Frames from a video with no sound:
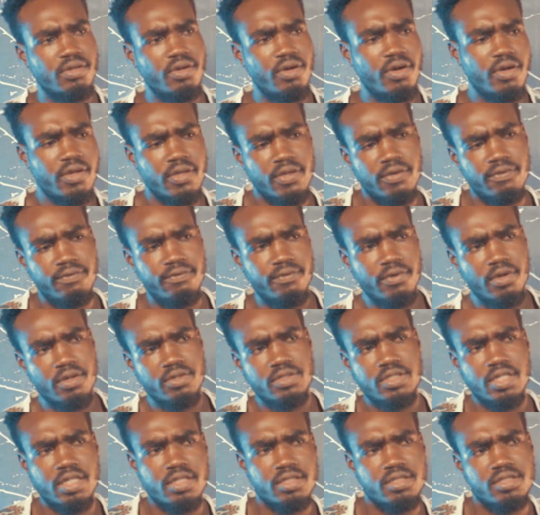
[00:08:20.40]
Or he
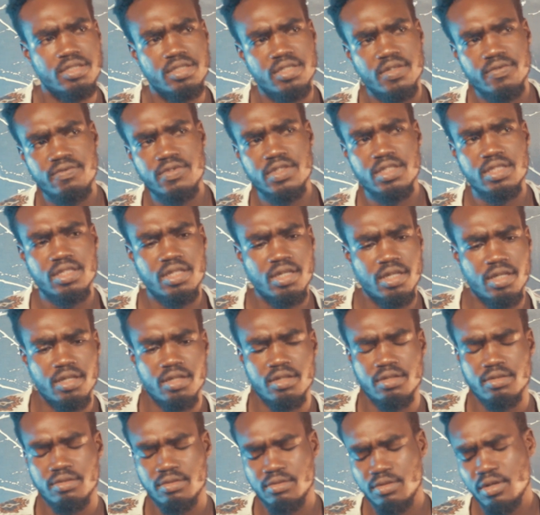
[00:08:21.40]
felt a shift in
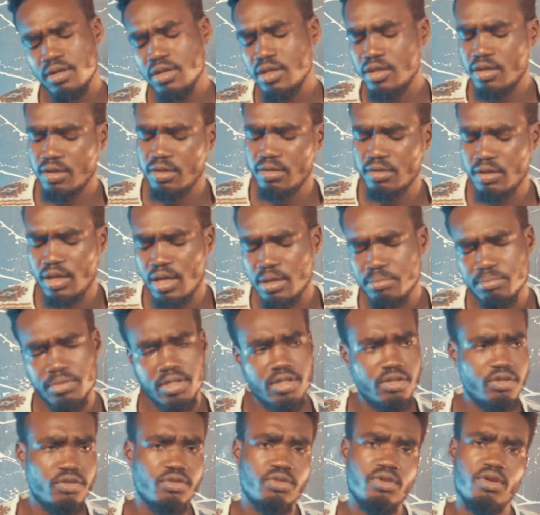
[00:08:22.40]
the... Okay, I
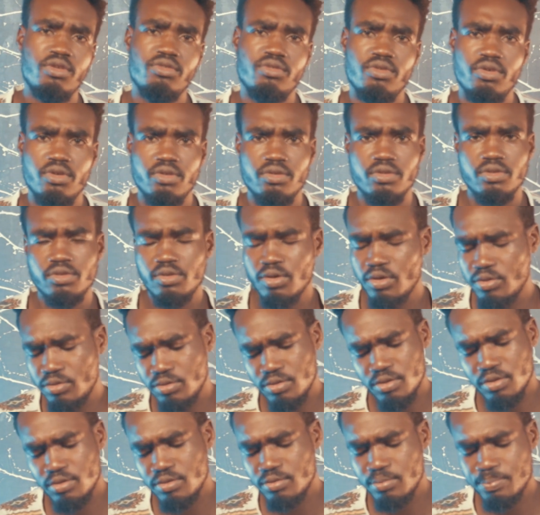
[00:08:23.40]
mean, you don't
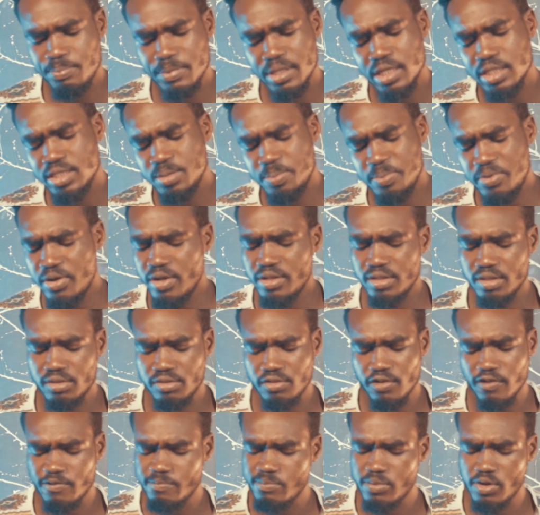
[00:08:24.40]
know the
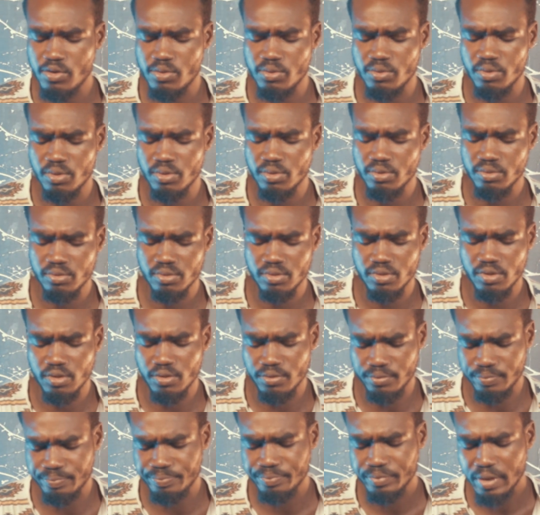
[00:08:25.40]
experiences of Bongo, you
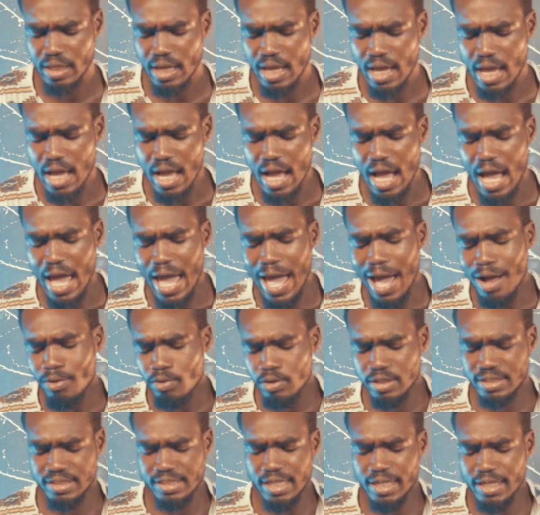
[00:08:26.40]
know. I
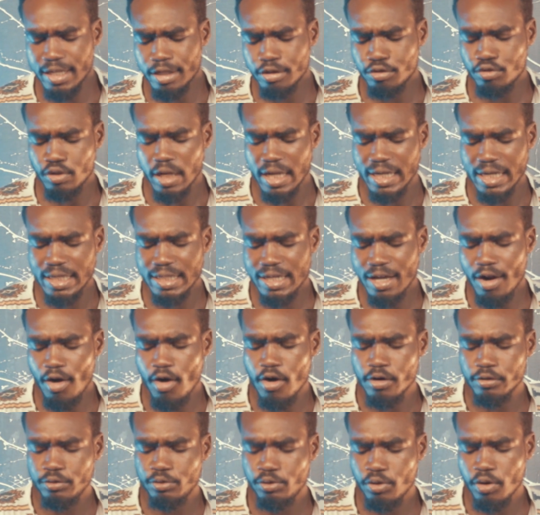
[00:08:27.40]
was taken to another
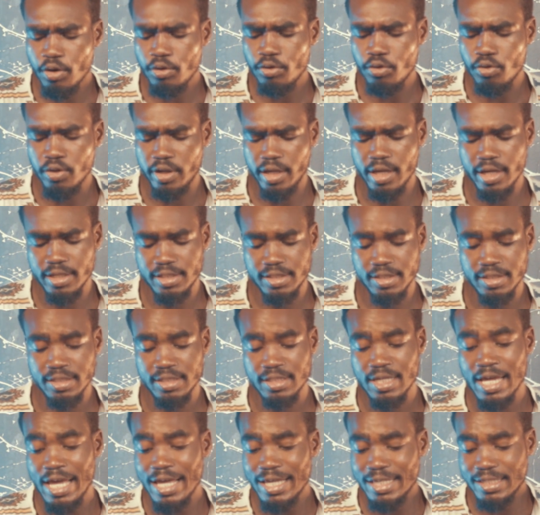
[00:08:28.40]
unknown
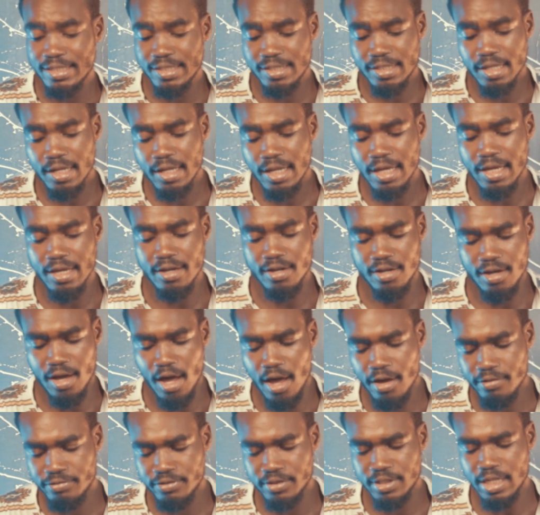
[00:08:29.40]
location, still in
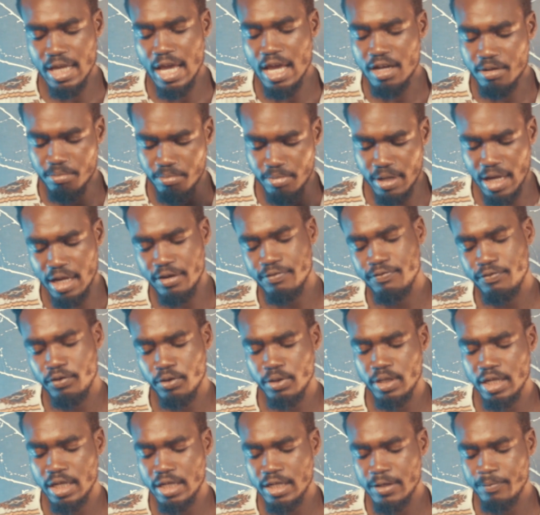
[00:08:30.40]
cuffs and
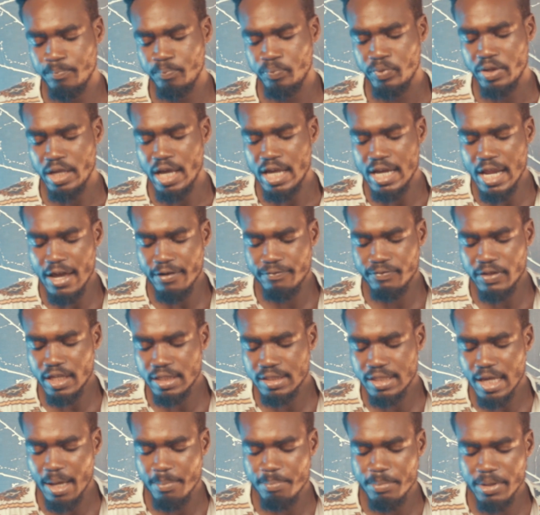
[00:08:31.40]
blindfolded. And after
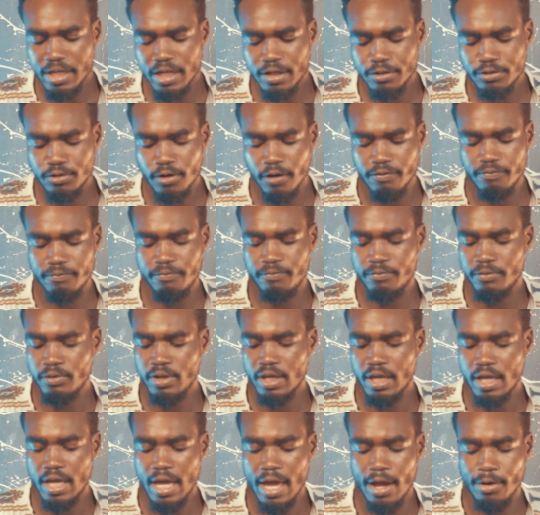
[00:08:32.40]
some minutes of
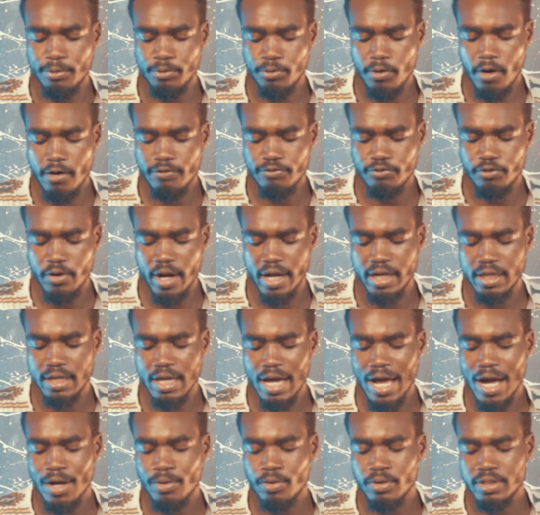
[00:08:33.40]
a rough ride,
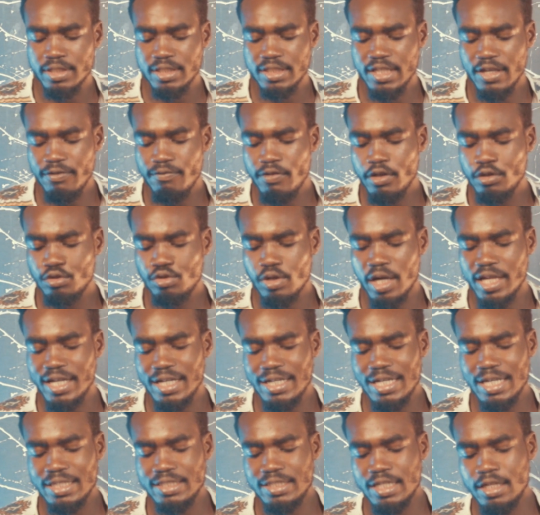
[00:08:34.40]
I was given to
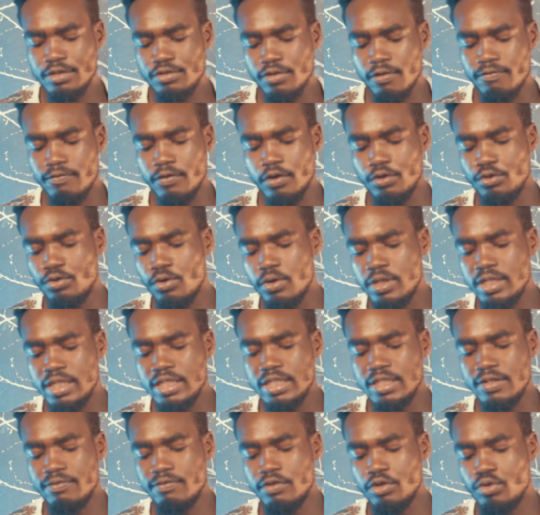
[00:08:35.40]
another set of unknown
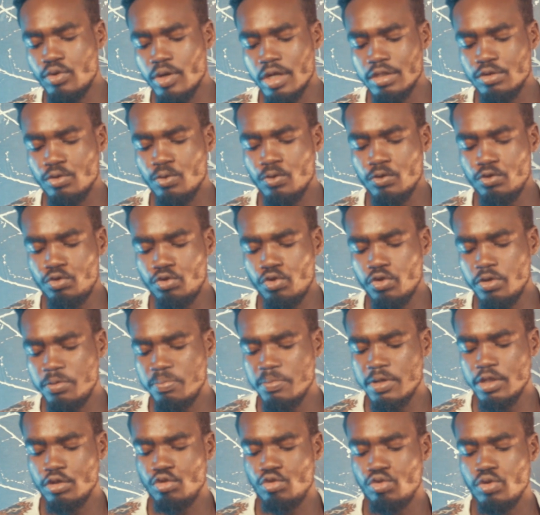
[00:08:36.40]
individuals who took
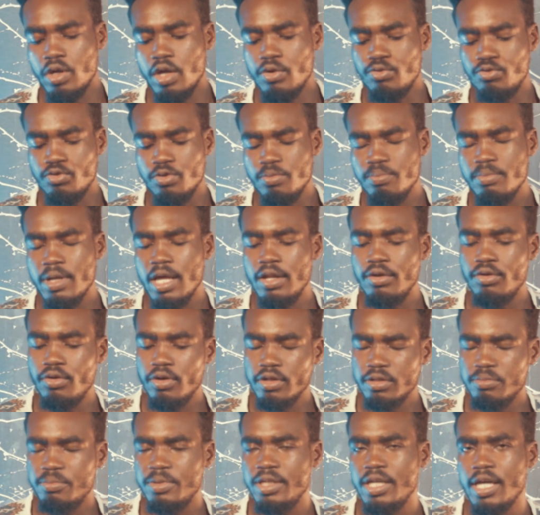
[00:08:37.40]
me to a room and
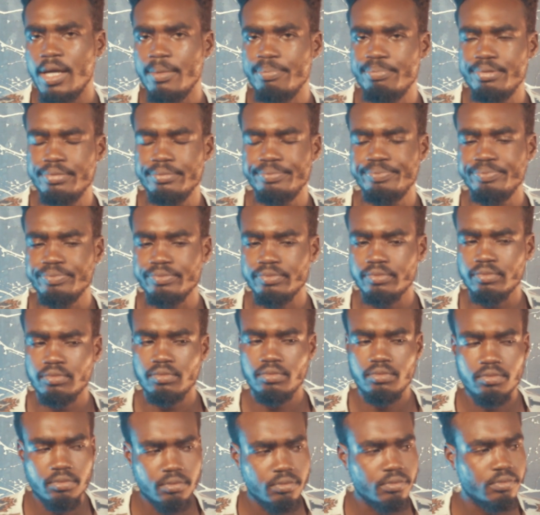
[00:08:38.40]
locked me up.
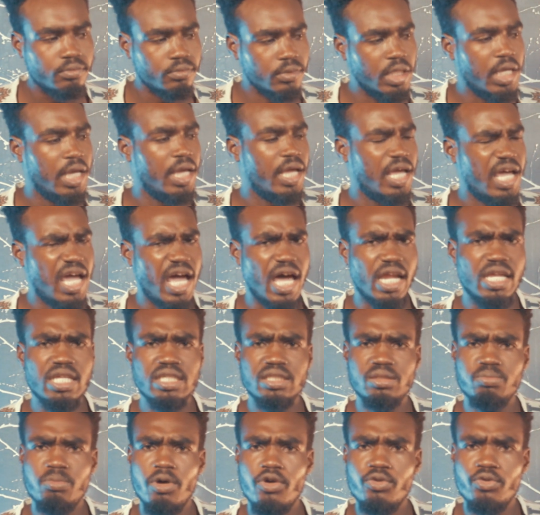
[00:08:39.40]
At
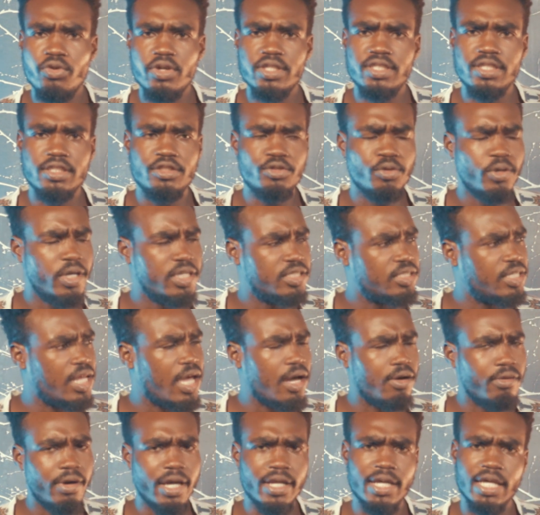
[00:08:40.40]
least Bongo's
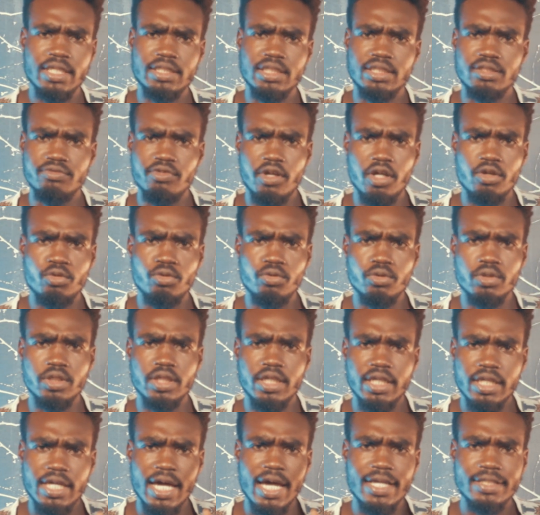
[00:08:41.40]
situational awareness is very good.
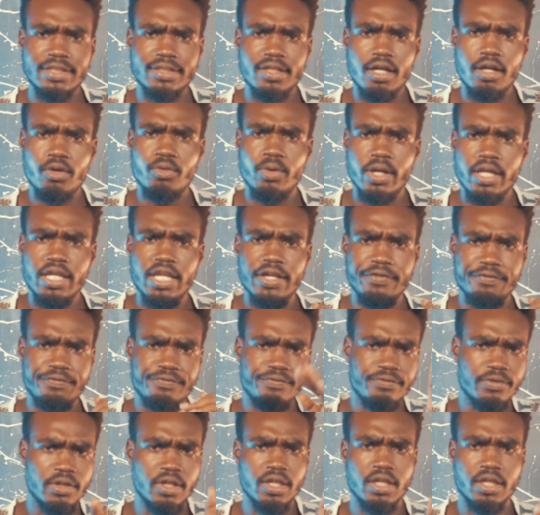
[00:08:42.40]
He can tell when
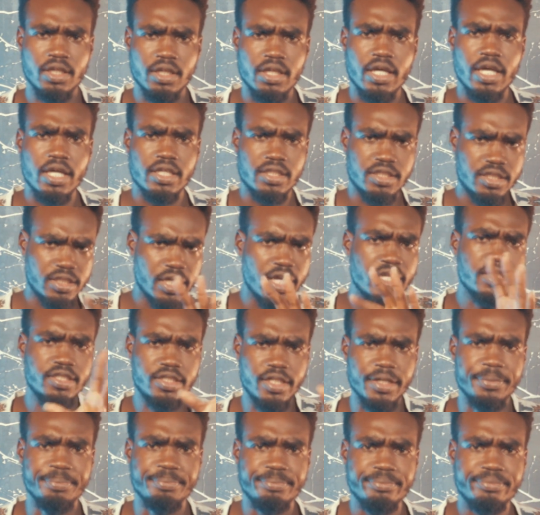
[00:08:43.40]
they've
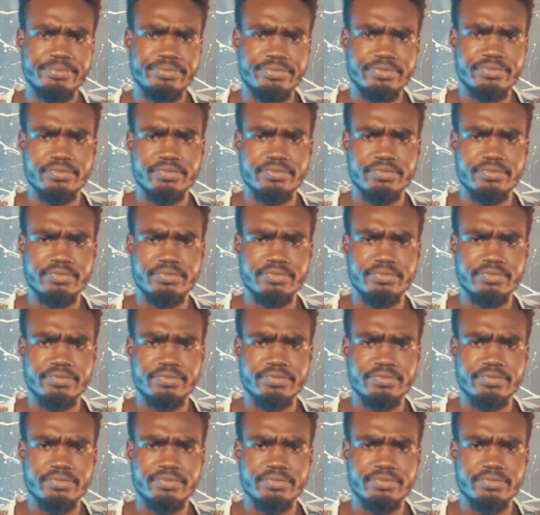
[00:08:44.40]
exchanged him.